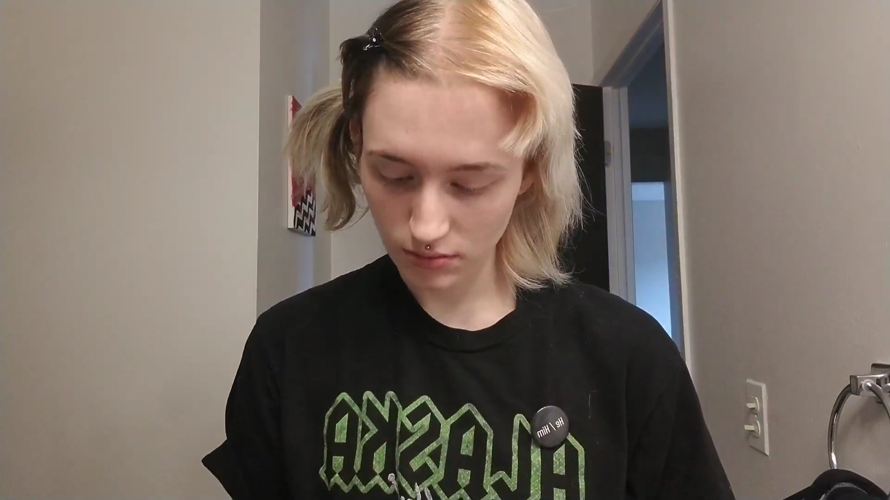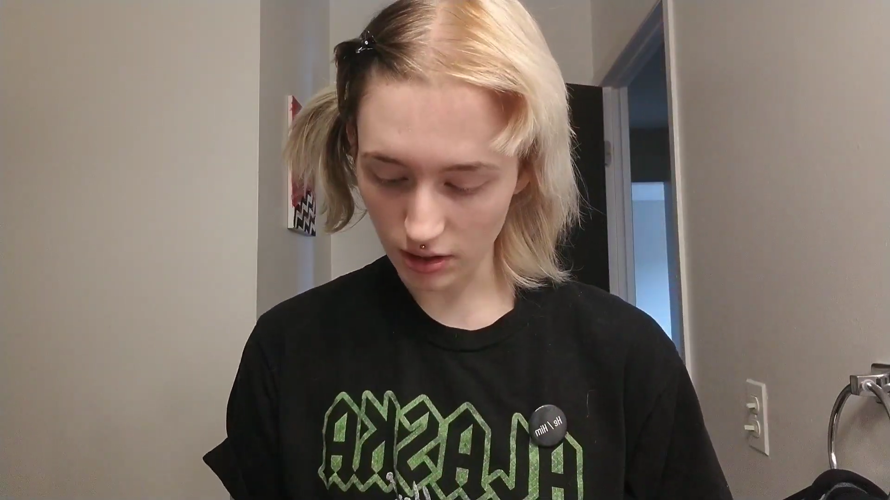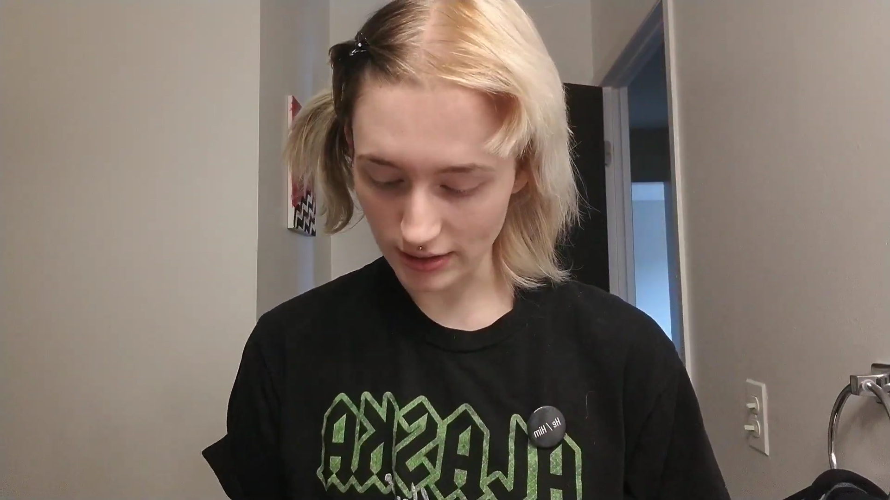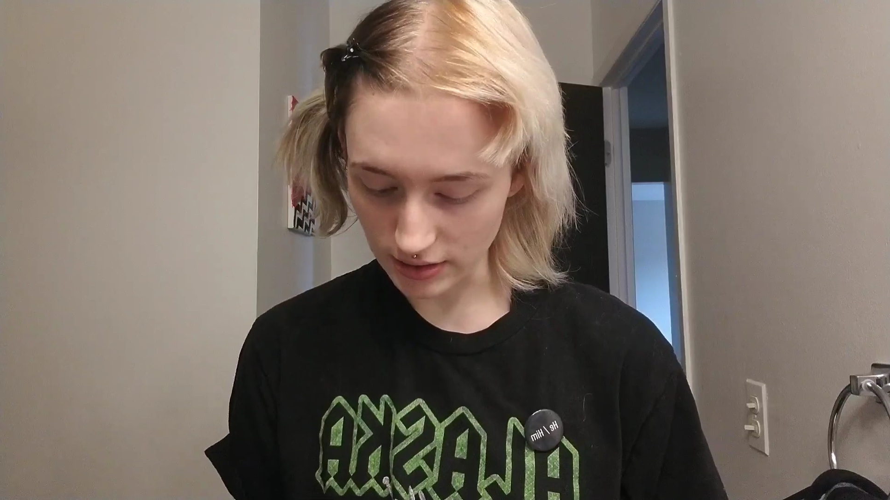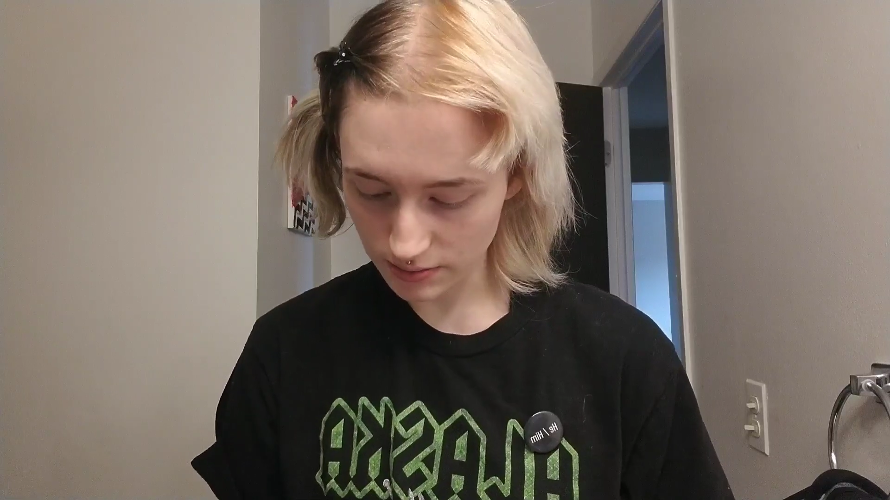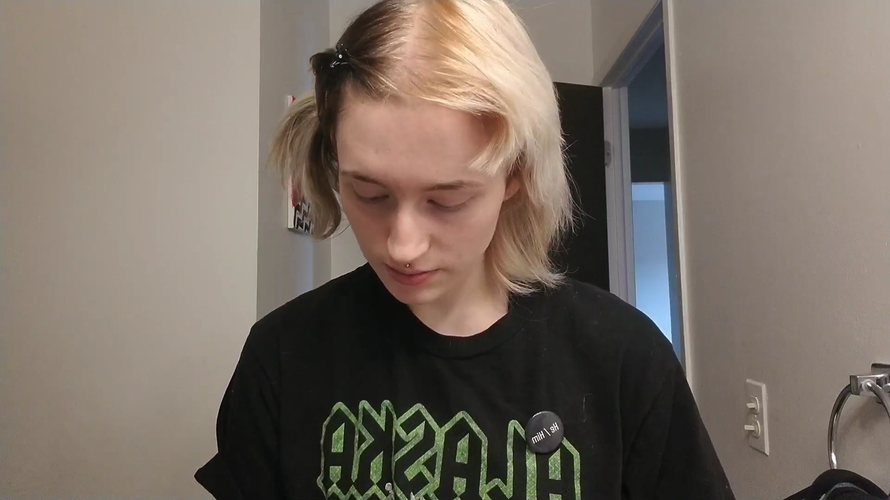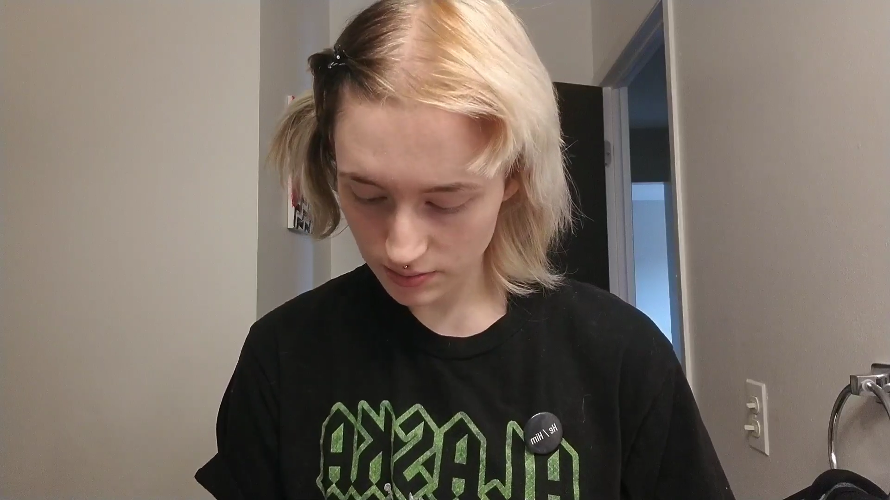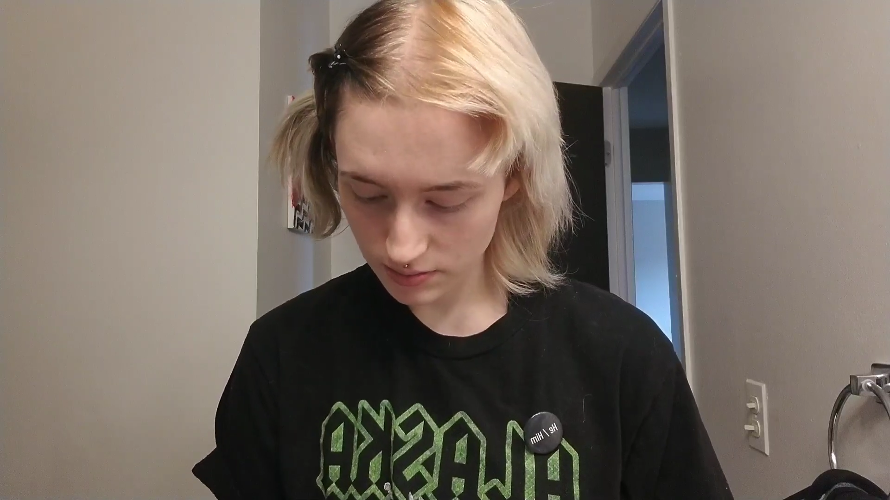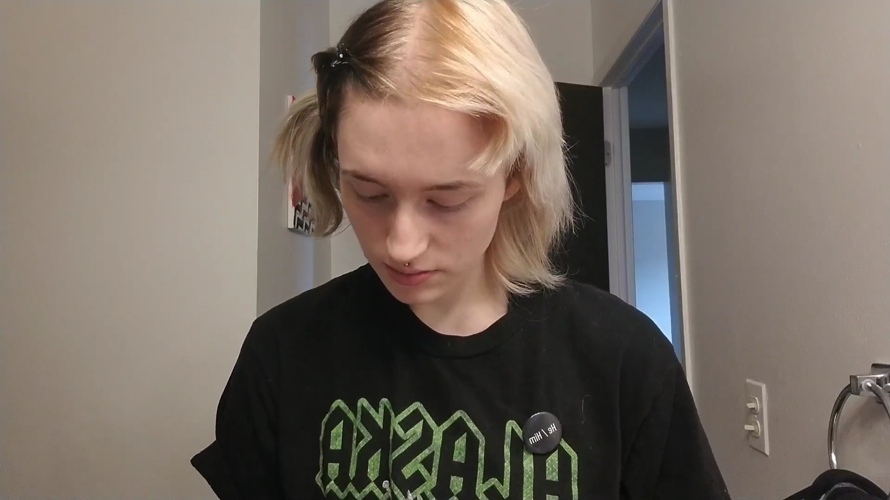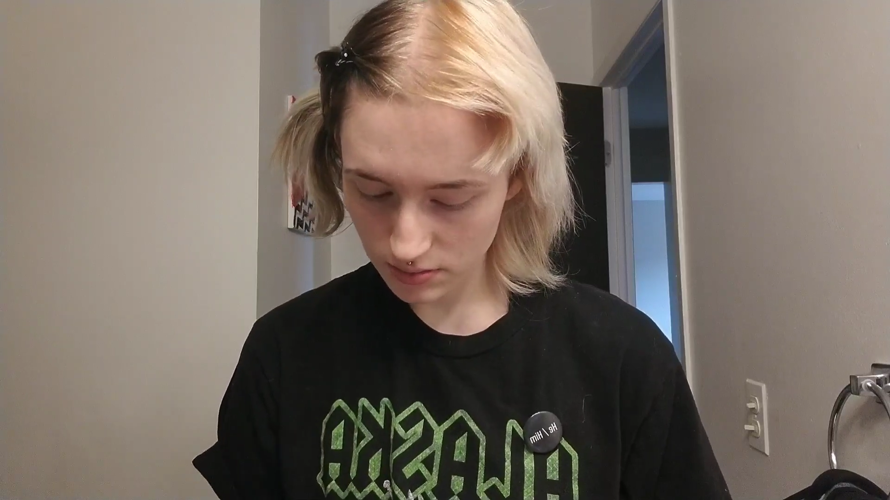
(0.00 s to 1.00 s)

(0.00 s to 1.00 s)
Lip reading: Transylvania.